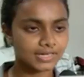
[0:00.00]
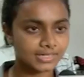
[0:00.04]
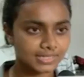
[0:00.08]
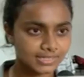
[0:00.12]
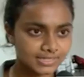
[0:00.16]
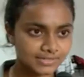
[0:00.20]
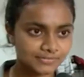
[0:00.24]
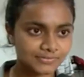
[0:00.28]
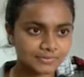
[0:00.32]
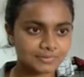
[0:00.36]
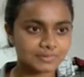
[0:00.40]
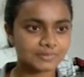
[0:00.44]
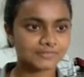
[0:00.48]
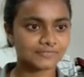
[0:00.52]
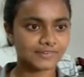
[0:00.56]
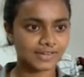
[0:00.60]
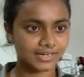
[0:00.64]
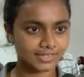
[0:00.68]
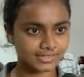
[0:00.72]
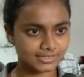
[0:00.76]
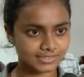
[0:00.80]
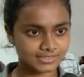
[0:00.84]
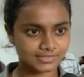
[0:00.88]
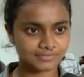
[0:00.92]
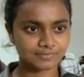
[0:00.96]
We are here from the
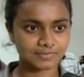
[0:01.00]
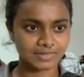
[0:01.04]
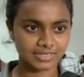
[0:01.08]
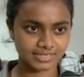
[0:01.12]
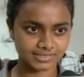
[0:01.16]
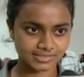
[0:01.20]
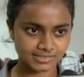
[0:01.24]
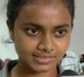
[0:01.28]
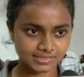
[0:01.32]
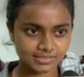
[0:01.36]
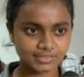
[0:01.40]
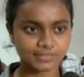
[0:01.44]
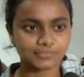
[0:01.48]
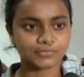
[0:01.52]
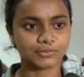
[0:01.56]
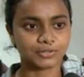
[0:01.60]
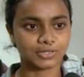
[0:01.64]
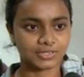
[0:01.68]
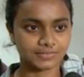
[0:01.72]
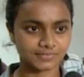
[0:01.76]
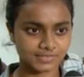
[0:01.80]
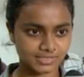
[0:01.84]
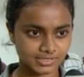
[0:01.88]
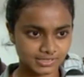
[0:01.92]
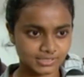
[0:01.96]
Faculty of Medicine of
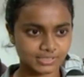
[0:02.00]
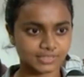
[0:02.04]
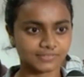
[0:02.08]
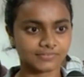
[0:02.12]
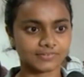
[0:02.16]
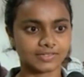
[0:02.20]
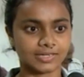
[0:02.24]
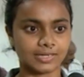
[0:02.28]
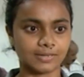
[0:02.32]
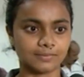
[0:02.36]
University of